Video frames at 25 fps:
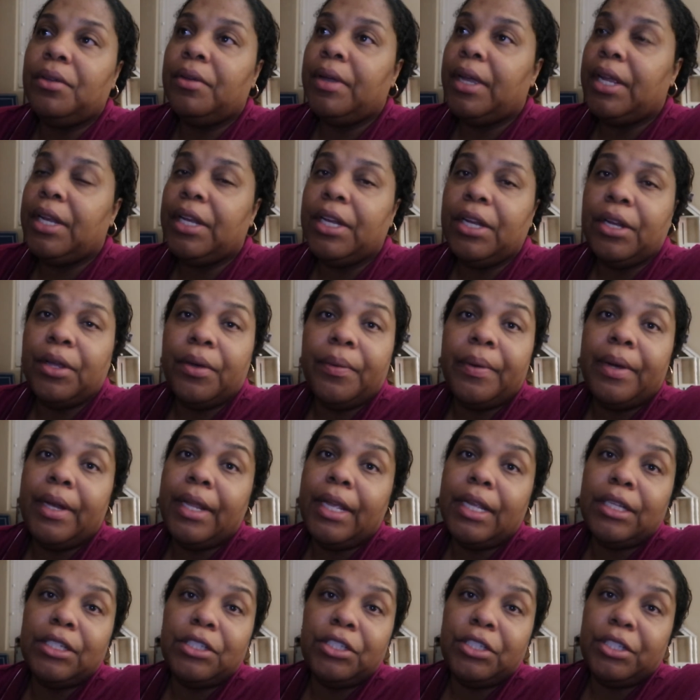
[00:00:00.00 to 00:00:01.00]
you ain't in no
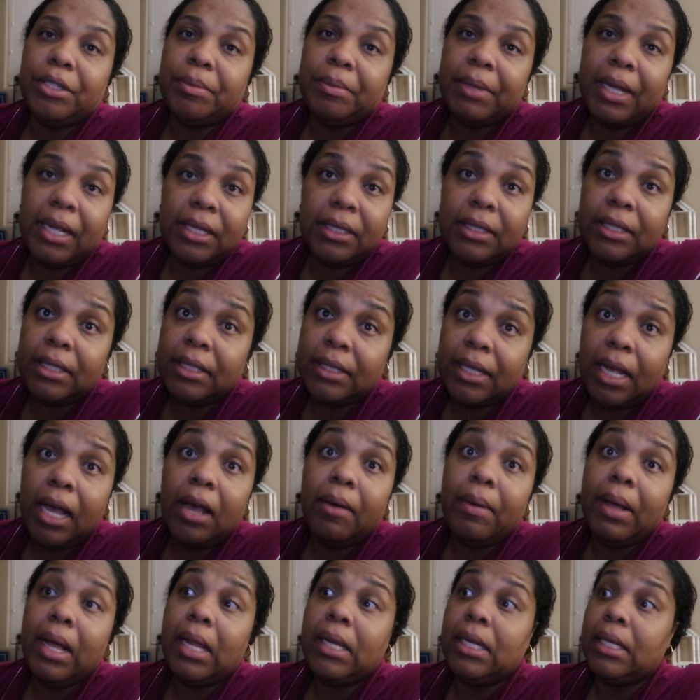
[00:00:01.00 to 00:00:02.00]
relationship. That's just
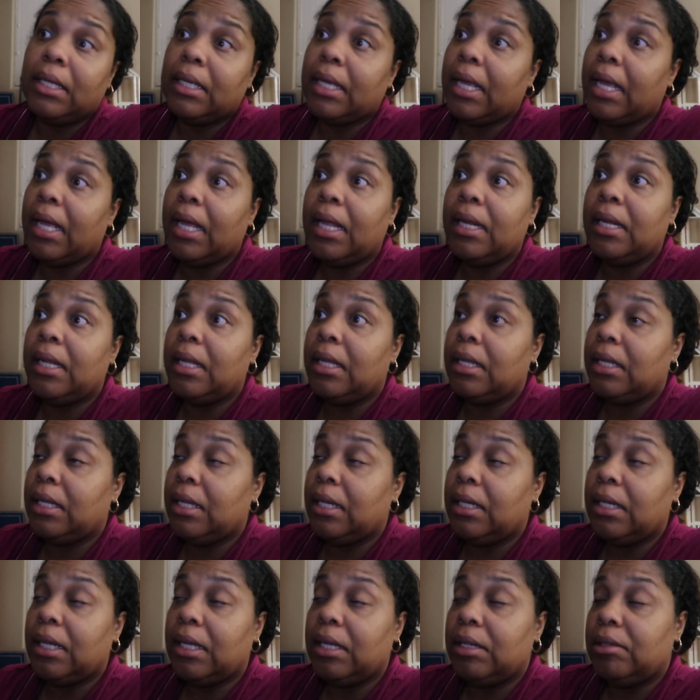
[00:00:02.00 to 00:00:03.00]
how I look at it,
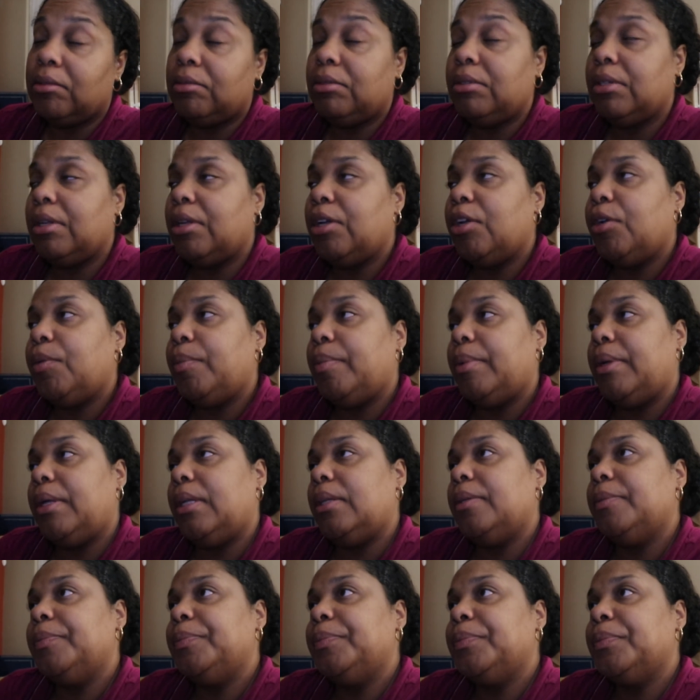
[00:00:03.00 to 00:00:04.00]
you know. So, but